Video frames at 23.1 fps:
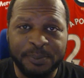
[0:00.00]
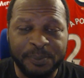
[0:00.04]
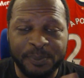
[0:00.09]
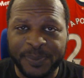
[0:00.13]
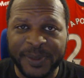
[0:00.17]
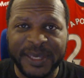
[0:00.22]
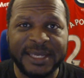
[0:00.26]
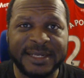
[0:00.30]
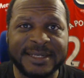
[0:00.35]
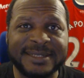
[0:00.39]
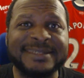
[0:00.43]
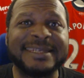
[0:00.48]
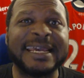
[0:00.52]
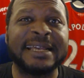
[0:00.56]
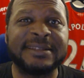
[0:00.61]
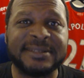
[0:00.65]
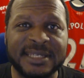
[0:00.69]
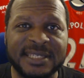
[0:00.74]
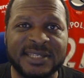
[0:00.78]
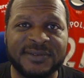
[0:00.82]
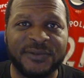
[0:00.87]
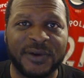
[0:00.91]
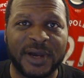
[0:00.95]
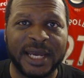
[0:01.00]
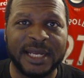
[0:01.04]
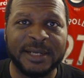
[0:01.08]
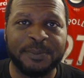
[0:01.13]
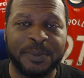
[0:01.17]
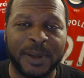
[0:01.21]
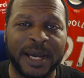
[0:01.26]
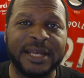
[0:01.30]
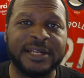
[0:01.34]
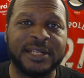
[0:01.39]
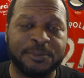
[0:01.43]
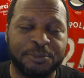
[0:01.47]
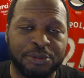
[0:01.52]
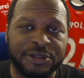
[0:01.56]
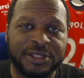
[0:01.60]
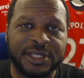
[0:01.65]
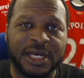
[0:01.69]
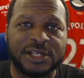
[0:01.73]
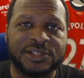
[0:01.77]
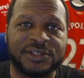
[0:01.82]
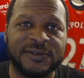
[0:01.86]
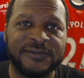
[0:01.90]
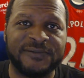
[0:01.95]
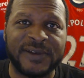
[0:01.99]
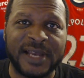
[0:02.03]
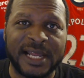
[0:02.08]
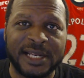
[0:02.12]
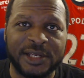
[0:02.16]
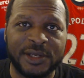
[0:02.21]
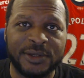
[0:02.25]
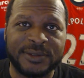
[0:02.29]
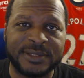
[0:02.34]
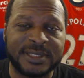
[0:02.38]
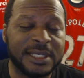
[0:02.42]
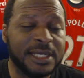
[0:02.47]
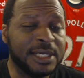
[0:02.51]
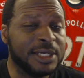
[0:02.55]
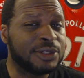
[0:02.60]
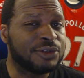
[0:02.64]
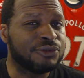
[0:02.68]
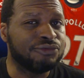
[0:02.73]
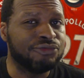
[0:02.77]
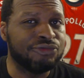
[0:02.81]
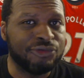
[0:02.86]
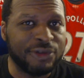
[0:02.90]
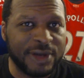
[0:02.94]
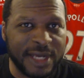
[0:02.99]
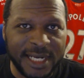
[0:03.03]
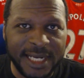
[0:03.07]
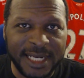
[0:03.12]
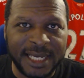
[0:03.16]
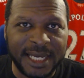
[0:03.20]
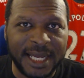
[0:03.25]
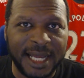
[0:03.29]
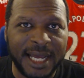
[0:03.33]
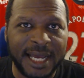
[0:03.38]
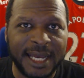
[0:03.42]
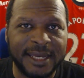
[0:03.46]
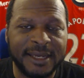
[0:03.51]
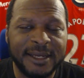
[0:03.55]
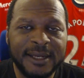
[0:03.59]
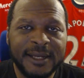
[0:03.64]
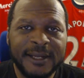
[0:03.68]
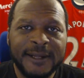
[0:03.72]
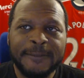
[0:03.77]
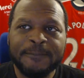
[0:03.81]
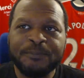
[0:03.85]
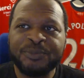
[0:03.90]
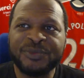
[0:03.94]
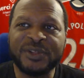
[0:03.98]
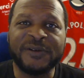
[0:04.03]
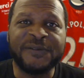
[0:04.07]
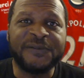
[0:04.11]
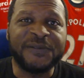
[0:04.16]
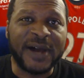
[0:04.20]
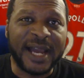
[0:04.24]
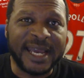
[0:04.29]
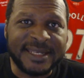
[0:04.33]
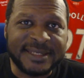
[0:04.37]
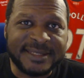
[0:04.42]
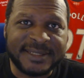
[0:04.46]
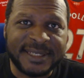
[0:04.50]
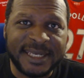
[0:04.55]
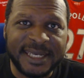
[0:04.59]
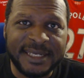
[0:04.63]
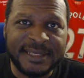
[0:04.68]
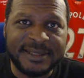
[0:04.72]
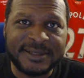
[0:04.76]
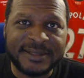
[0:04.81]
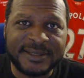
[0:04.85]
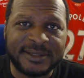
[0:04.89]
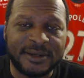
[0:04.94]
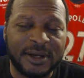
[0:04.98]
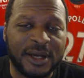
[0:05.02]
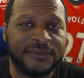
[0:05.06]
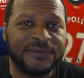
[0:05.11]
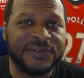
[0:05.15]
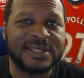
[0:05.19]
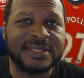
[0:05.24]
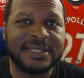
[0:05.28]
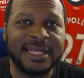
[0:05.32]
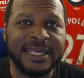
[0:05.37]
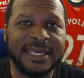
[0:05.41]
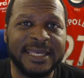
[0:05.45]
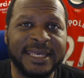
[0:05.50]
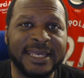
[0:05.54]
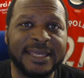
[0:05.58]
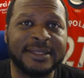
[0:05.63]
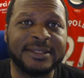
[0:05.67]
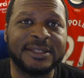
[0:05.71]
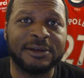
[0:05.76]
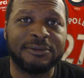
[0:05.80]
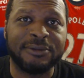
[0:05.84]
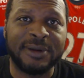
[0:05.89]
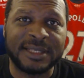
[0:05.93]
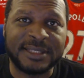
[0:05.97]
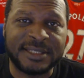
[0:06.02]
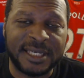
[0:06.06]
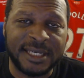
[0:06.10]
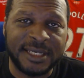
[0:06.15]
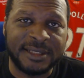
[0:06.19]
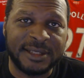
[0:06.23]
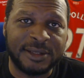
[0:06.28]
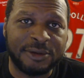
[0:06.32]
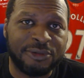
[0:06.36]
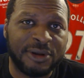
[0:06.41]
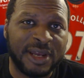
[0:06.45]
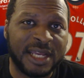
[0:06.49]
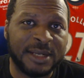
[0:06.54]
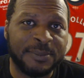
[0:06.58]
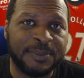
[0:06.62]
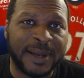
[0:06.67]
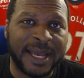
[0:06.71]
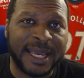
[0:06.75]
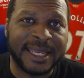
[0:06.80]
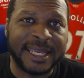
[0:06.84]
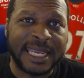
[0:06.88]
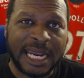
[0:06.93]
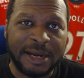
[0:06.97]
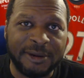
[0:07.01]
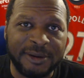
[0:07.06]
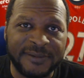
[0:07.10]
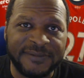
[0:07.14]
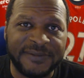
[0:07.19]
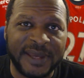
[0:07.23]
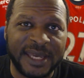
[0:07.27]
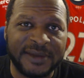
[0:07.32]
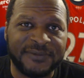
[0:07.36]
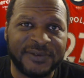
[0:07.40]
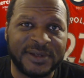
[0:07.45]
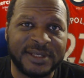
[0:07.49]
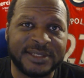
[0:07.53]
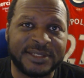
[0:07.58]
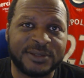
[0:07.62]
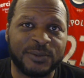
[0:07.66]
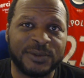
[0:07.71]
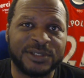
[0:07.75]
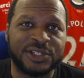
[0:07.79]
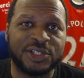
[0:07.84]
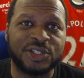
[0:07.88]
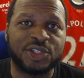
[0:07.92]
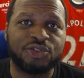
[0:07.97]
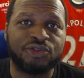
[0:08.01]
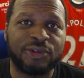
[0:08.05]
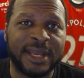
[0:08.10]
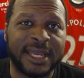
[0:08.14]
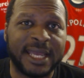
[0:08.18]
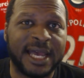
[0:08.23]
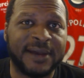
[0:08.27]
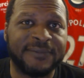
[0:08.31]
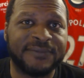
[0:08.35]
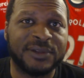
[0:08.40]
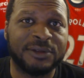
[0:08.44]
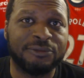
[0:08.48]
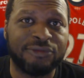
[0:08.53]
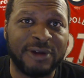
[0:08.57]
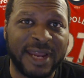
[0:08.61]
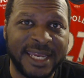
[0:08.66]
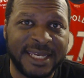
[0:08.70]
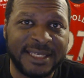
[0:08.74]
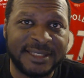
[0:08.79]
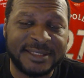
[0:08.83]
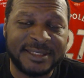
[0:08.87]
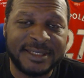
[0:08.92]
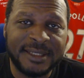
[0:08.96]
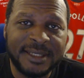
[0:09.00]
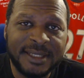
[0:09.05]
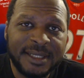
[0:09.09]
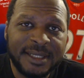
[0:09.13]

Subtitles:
being satisfied by the production values. It's really high. The fight scenes, obviously directed and created by Gareth Evans, which is straight out of The Raid